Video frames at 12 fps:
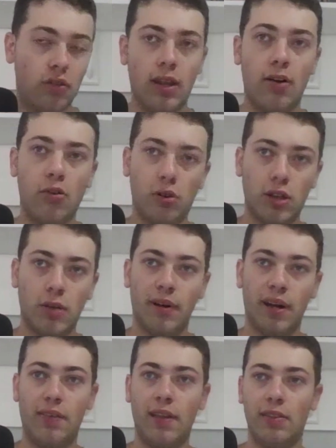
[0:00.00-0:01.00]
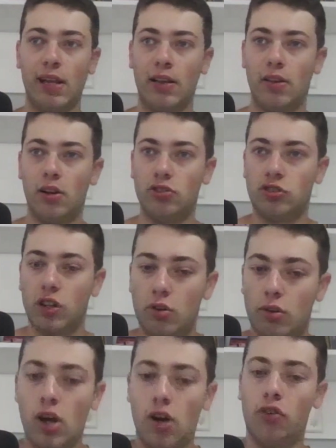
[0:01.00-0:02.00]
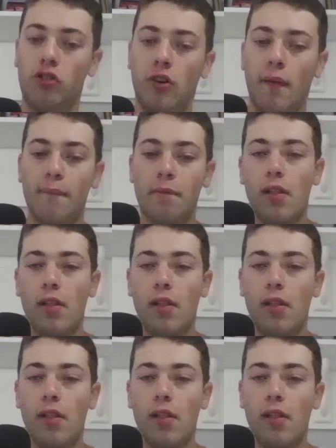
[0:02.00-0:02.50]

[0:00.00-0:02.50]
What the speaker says: And then, of course, they bring in Nick Nurse as their new coach.